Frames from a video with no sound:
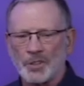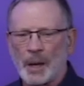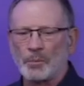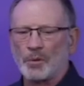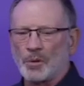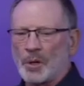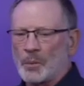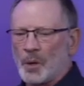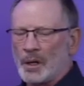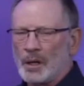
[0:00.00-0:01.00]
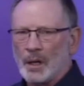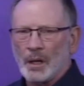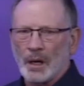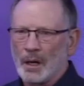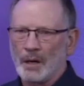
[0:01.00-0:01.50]
chapter 31.
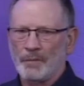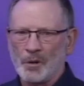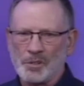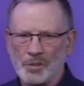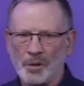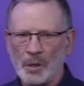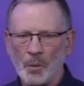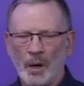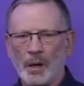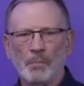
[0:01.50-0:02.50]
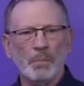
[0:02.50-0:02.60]
Uh, verse 31.